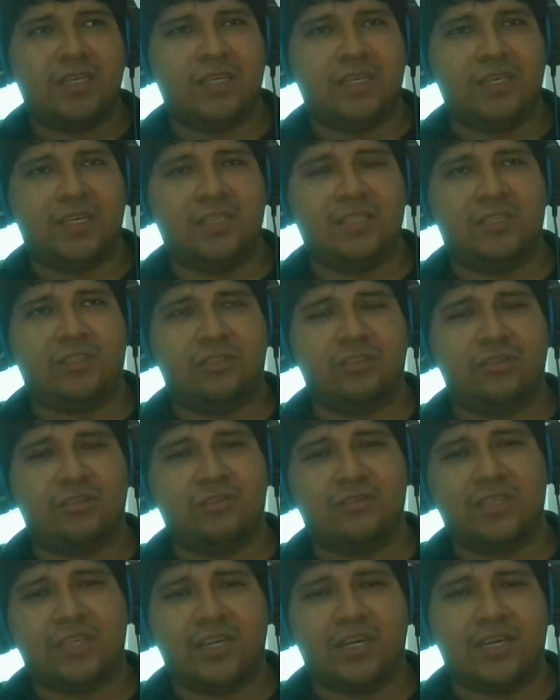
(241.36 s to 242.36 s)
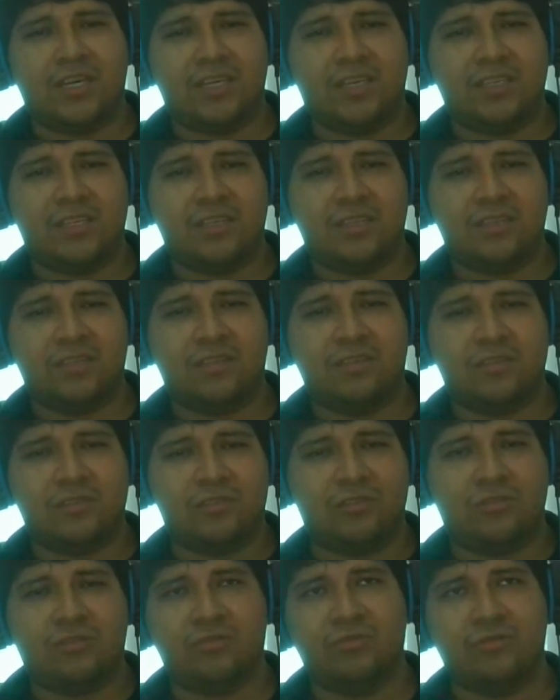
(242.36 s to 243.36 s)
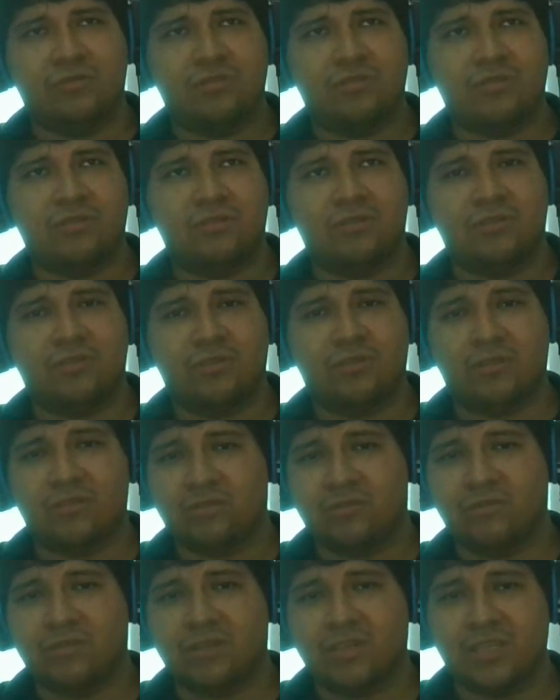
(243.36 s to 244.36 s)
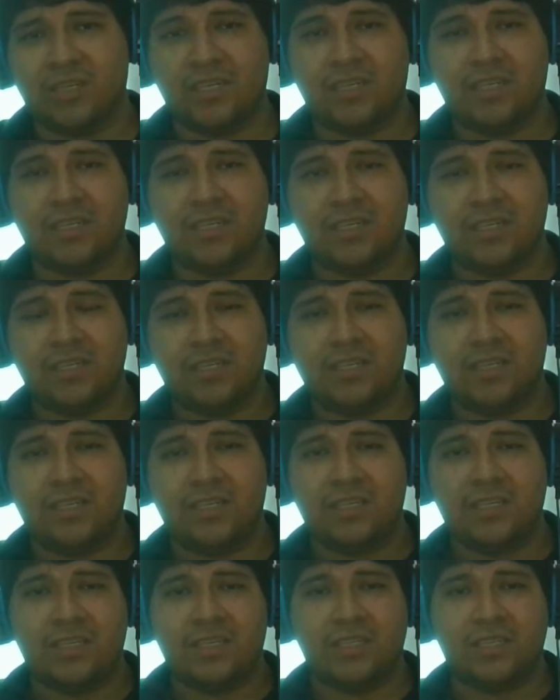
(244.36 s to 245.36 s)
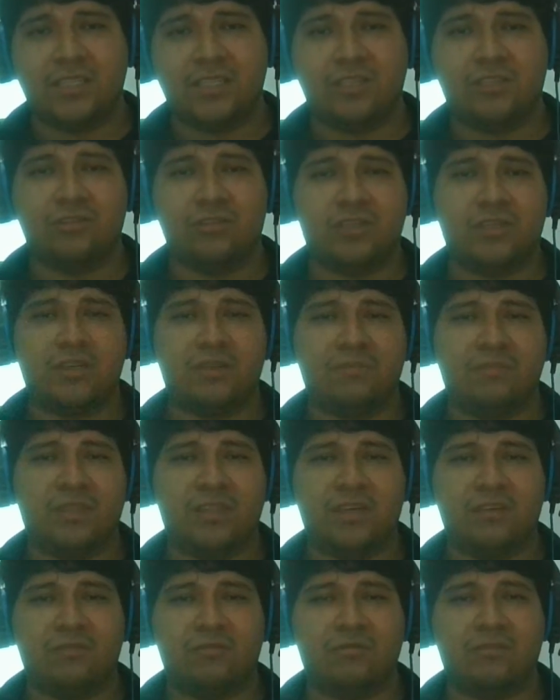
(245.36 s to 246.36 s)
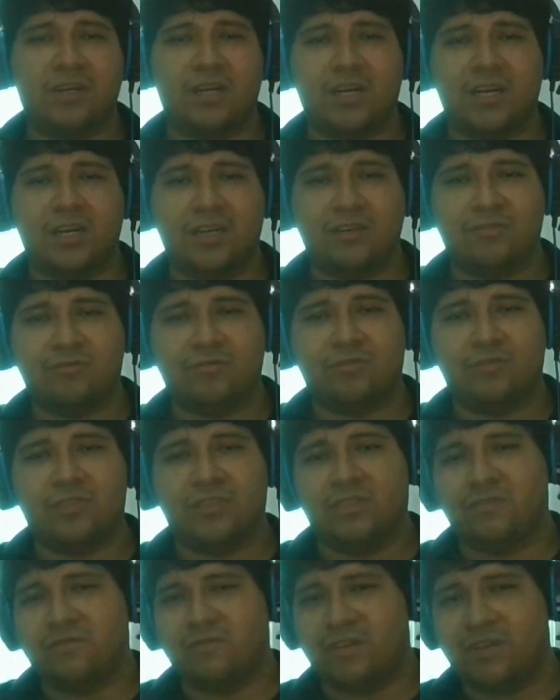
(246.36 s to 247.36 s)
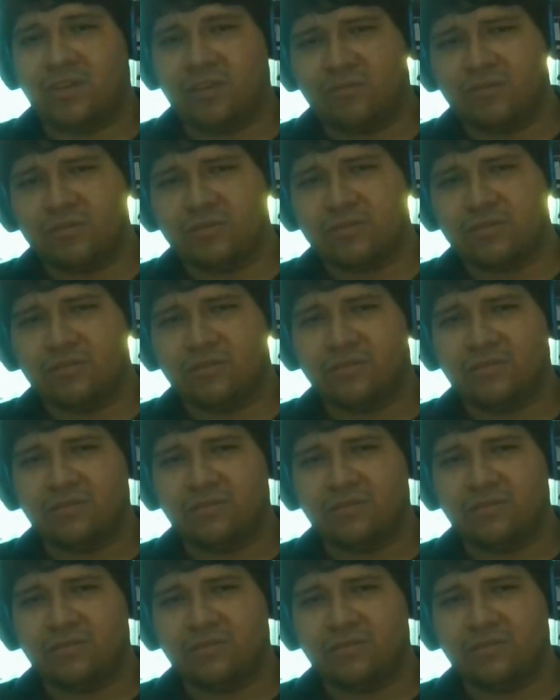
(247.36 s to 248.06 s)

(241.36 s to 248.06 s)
in a short time, soon, or currently, the social network I use is Facebook.